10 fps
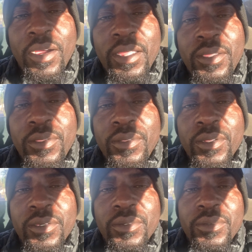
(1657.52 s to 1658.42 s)
you
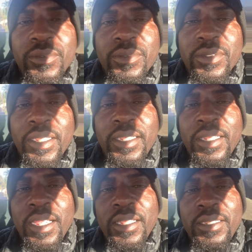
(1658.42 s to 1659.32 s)
know, like
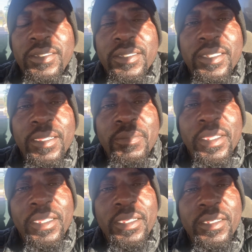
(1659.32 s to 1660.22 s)
that? He's just like,
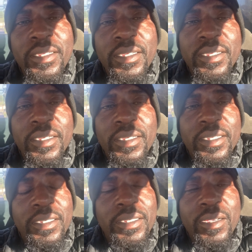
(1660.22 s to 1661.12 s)
man,
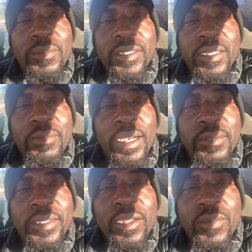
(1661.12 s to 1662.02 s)
he told me, he said,
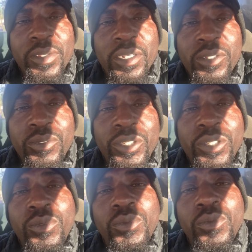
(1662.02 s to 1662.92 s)
Pops, I don't want to lose
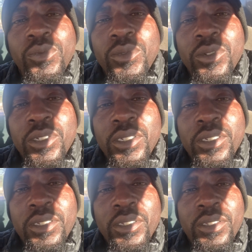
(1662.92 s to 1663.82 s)
you.
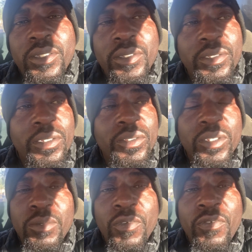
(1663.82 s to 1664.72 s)
You know, so
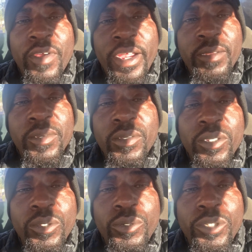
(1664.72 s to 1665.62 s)
I'm afraid I'm going
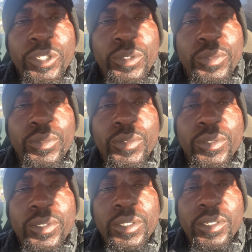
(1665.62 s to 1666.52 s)
to lose you.
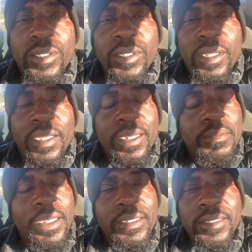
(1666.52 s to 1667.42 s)
And I'm
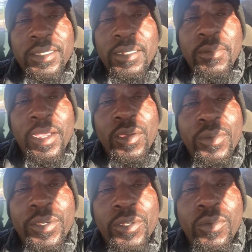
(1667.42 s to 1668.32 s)
like, son, I'm not
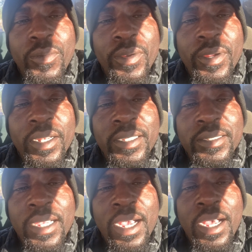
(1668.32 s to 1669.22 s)
going nowhere unless
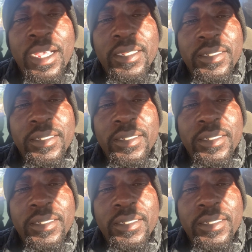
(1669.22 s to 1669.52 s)
God